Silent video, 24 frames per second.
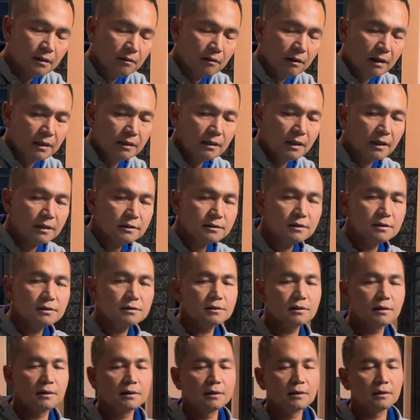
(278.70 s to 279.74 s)
And next is
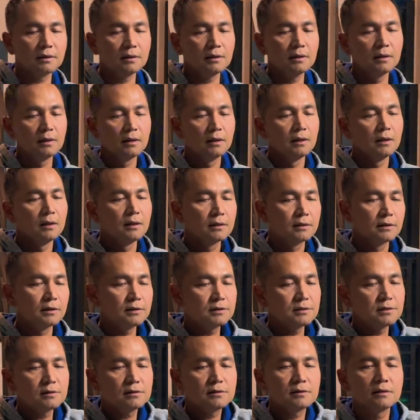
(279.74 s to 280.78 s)
the
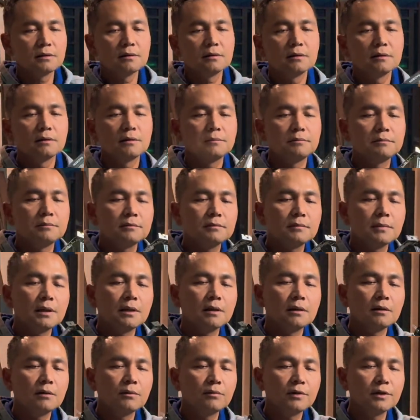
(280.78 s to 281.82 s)

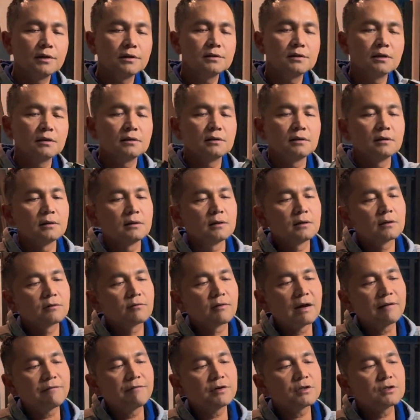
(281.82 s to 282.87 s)
the
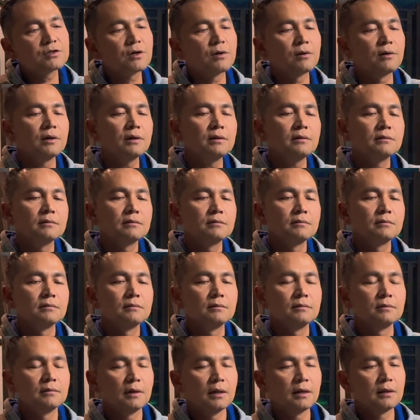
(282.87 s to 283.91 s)
graphics card,
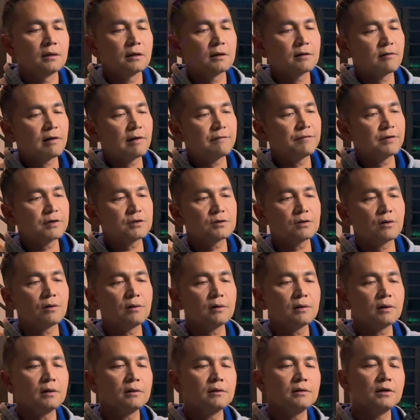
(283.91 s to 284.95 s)
and the graphics
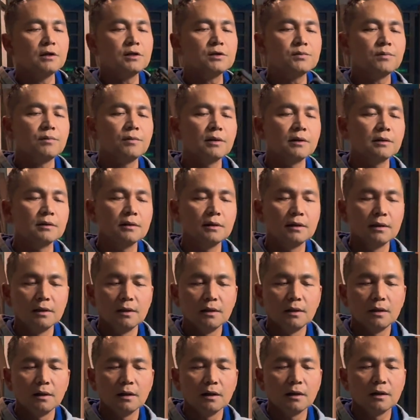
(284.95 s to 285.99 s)
card on this one,
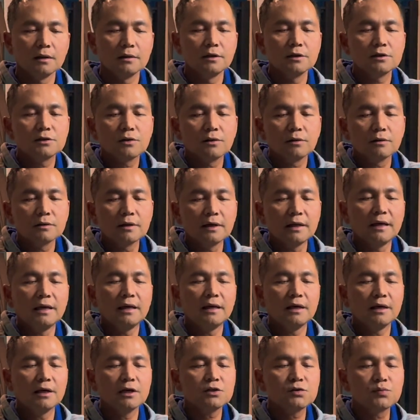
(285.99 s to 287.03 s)
this is called the
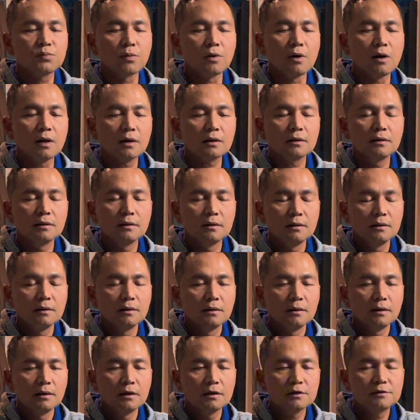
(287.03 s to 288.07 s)
AS Rock.
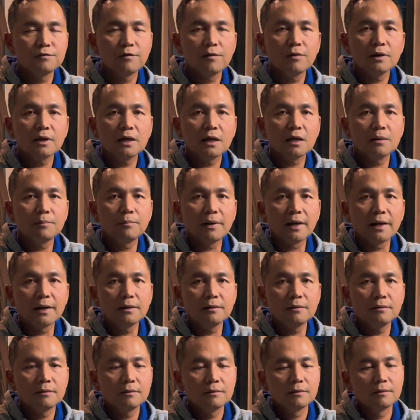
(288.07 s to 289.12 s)
It's 4
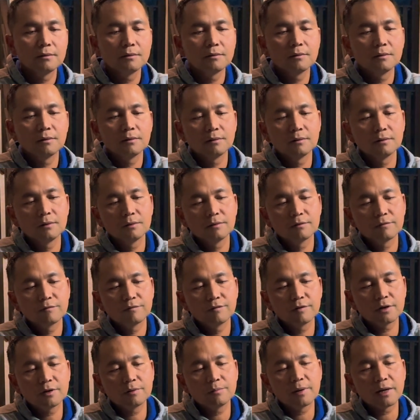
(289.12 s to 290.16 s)
gigabytes
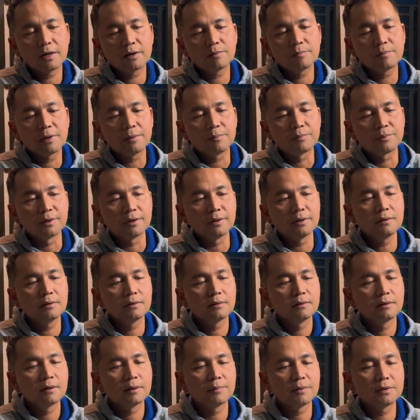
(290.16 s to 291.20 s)
of memory.
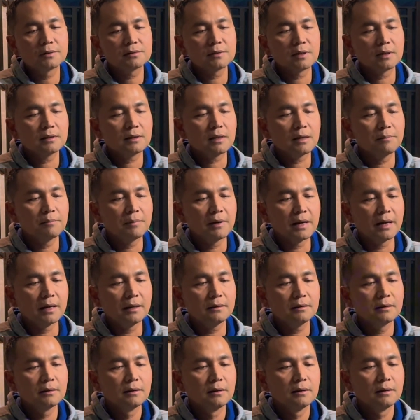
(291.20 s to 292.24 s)
I mean, it's not that
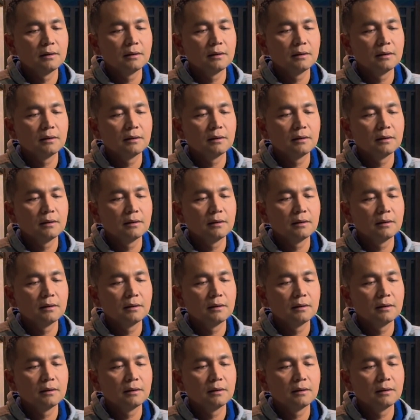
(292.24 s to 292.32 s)
bad.